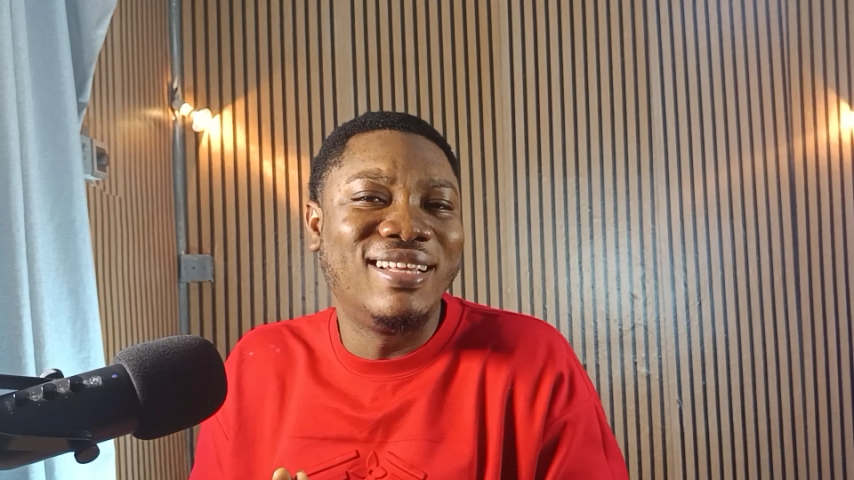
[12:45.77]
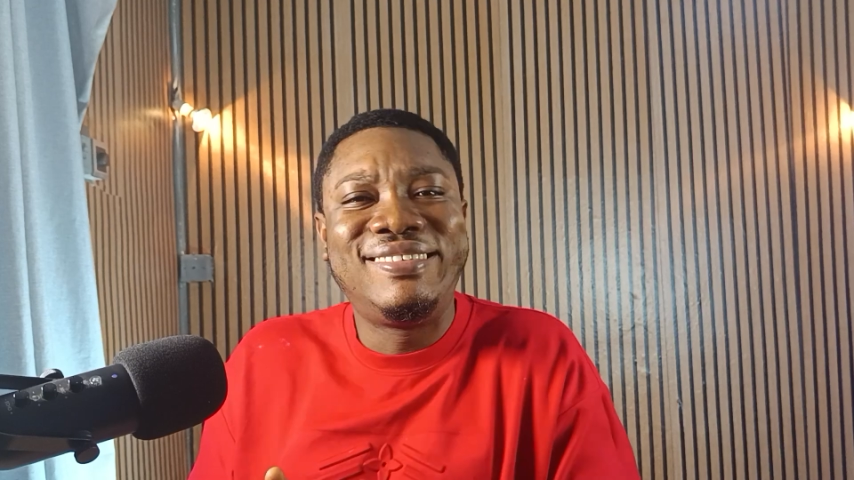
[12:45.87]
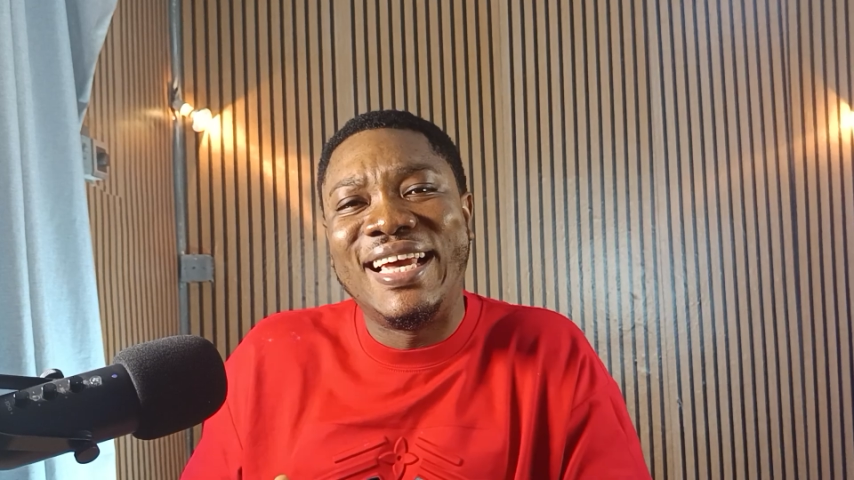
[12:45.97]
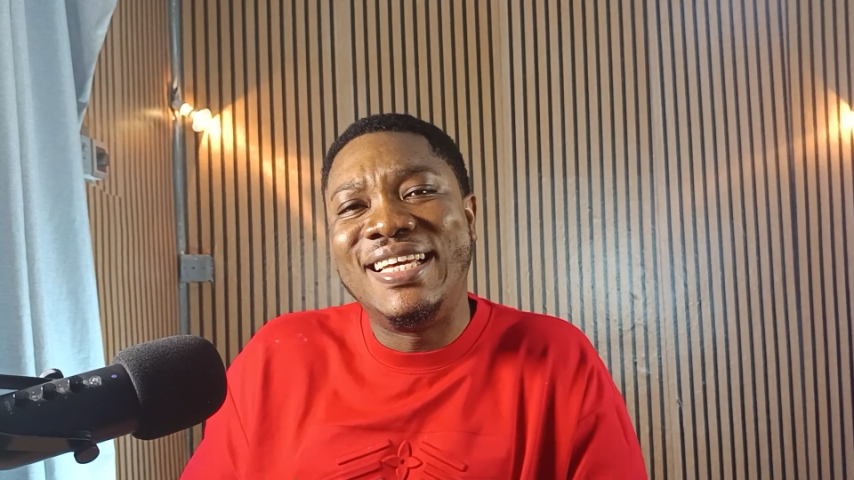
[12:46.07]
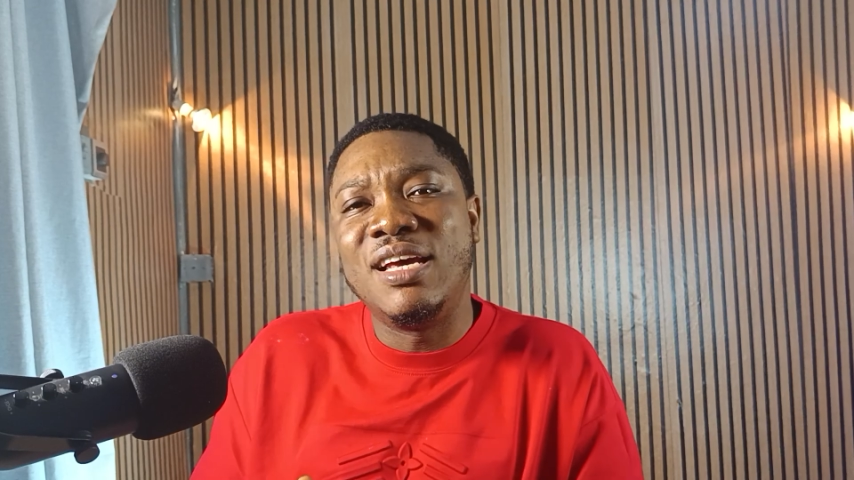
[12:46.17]

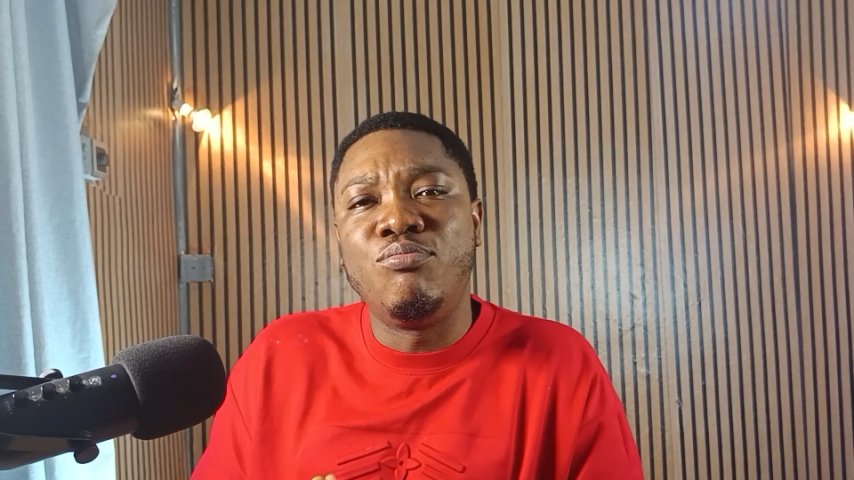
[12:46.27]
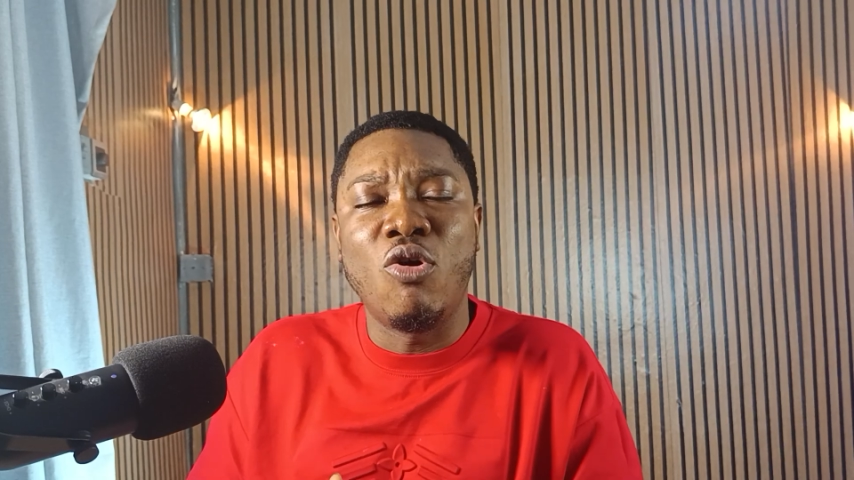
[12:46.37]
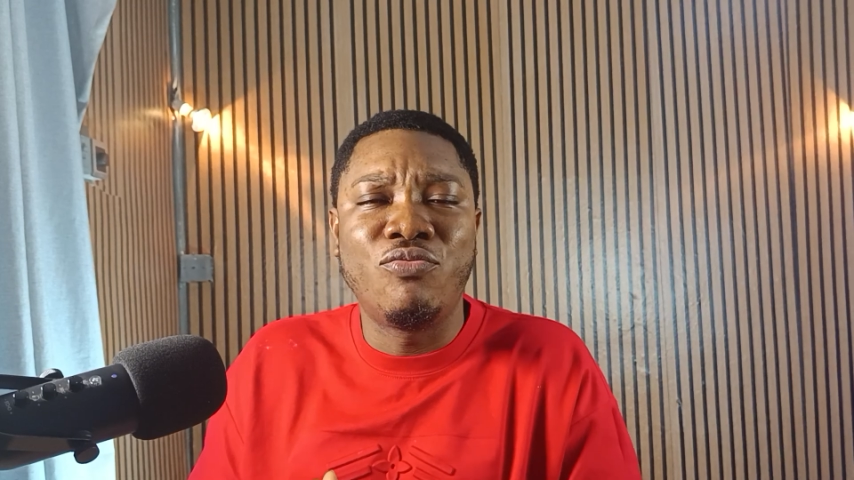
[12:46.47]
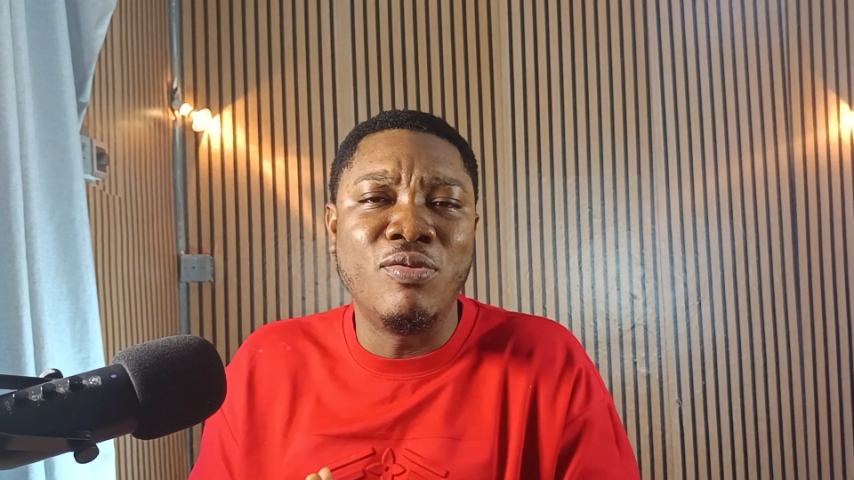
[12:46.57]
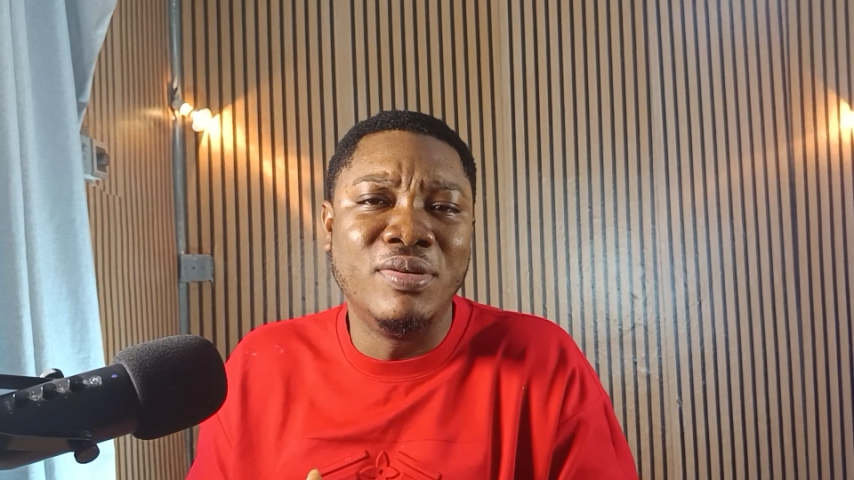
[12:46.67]
taking the ball
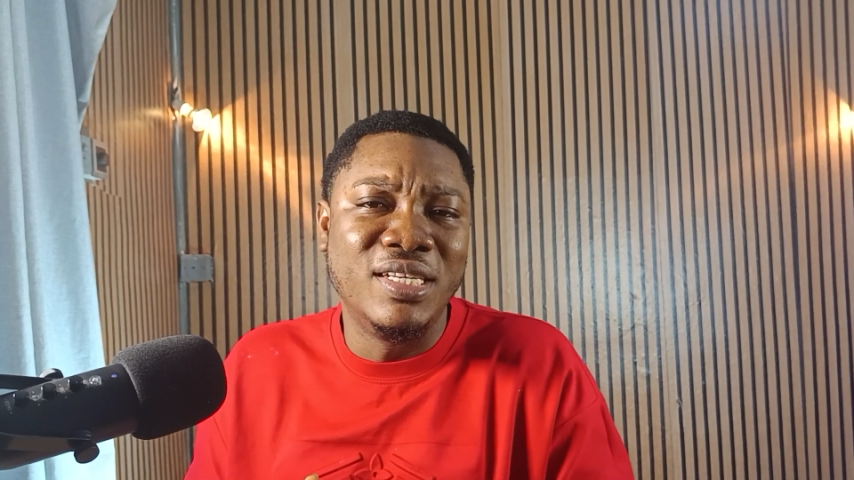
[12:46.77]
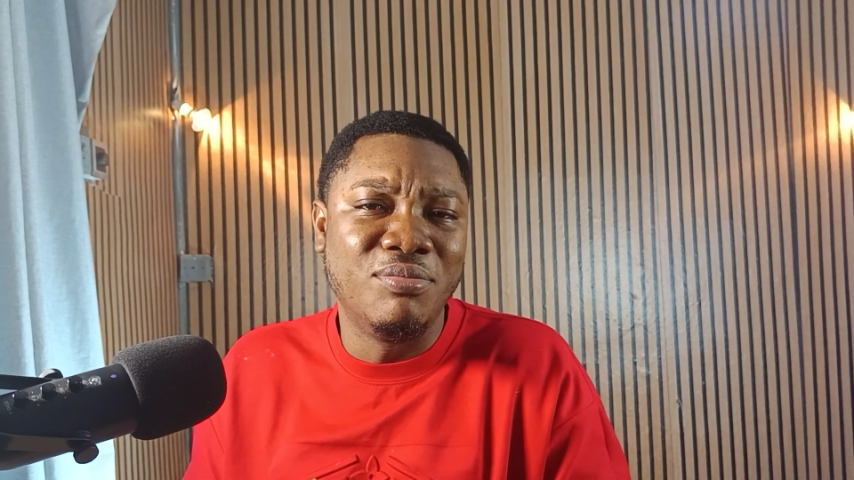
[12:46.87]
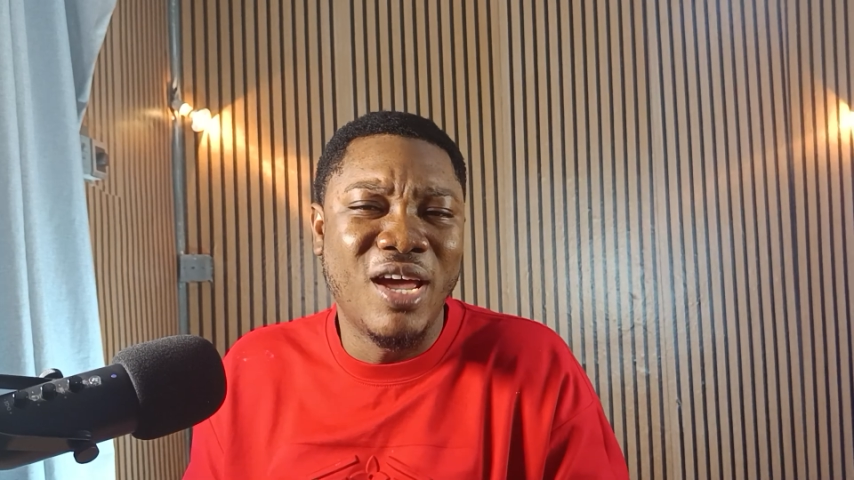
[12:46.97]
from deep